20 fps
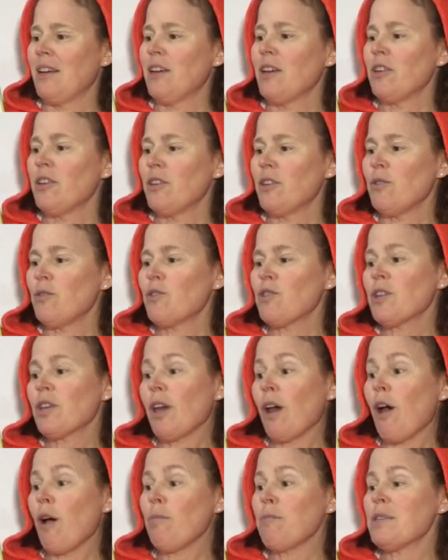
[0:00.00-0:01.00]
You should
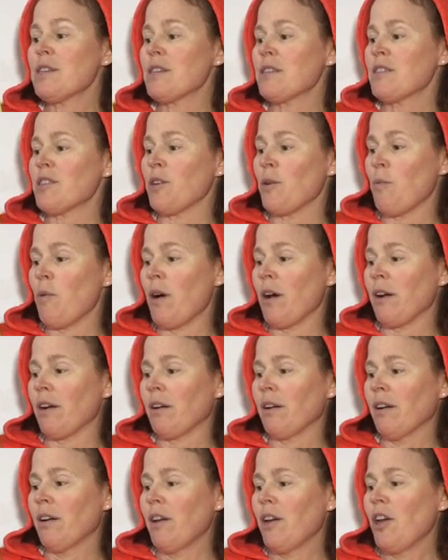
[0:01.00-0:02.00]
come, said
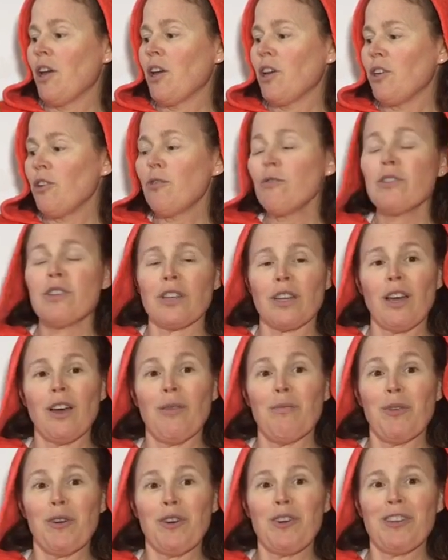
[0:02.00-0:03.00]
Stillwater. You should
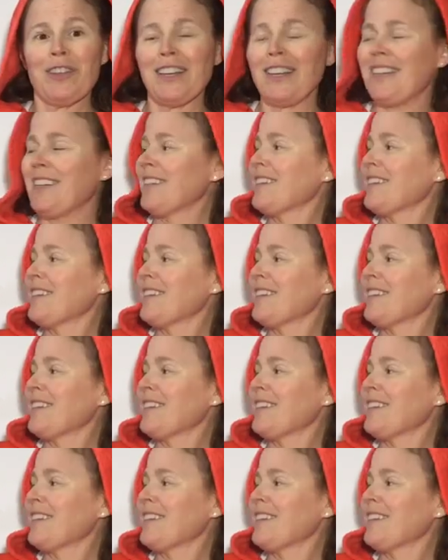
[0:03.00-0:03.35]
come early.